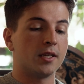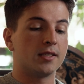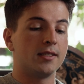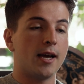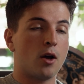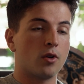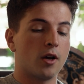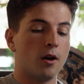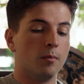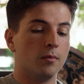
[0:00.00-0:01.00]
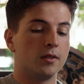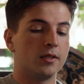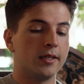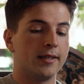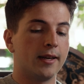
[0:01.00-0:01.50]
has now come
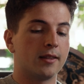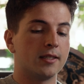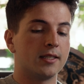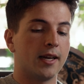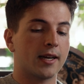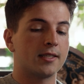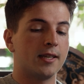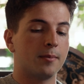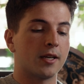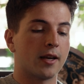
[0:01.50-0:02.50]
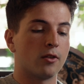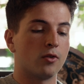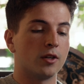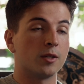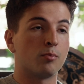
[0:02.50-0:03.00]
to take this next step
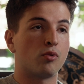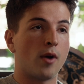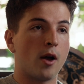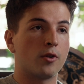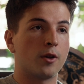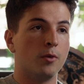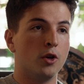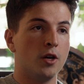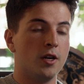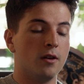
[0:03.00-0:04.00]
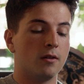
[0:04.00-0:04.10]
together as a proud community.